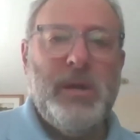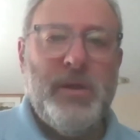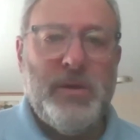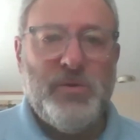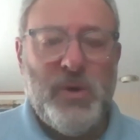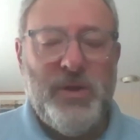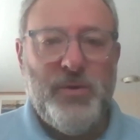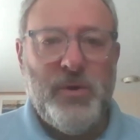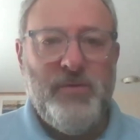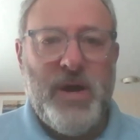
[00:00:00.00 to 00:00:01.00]
the
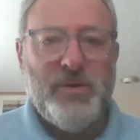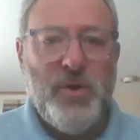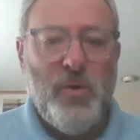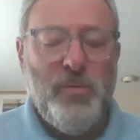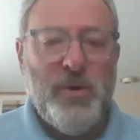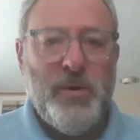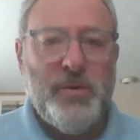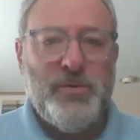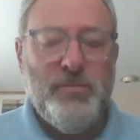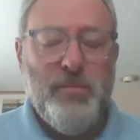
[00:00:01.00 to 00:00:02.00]
23rd of October
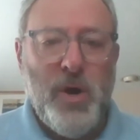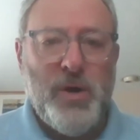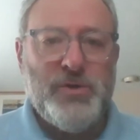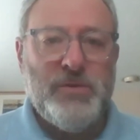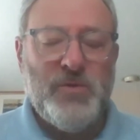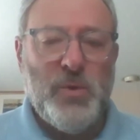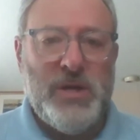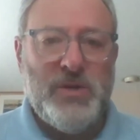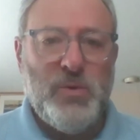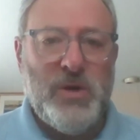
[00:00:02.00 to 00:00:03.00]
to March of
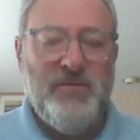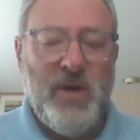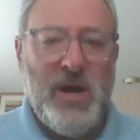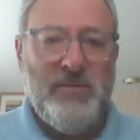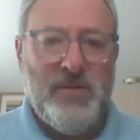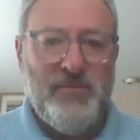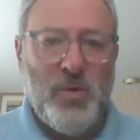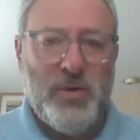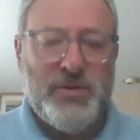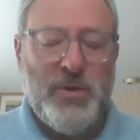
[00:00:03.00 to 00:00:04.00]
2025 at
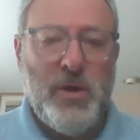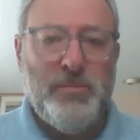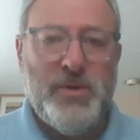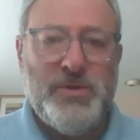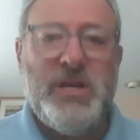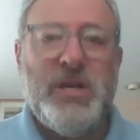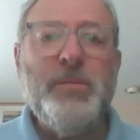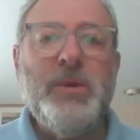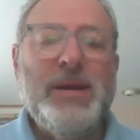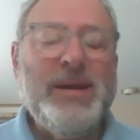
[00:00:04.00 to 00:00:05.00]
Forest Lawn Museum
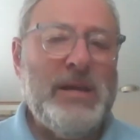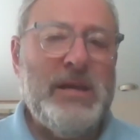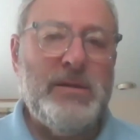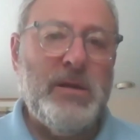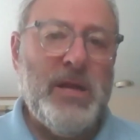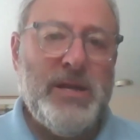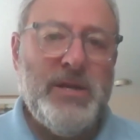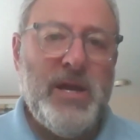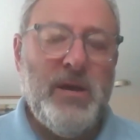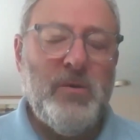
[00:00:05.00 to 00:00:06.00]
in
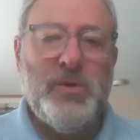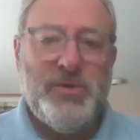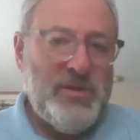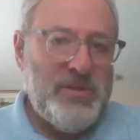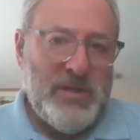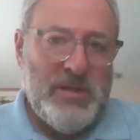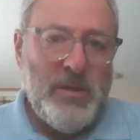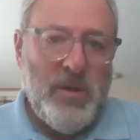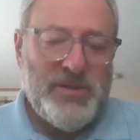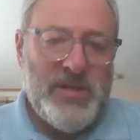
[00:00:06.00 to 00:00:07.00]
Glendale, which is in the
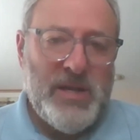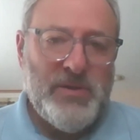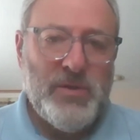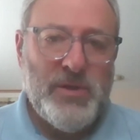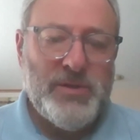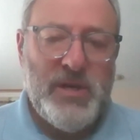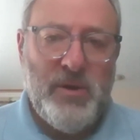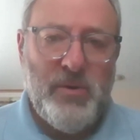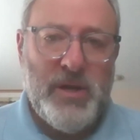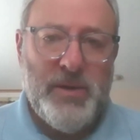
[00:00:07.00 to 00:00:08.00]
Los Angeles
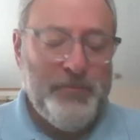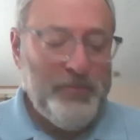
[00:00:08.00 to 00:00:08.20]
area.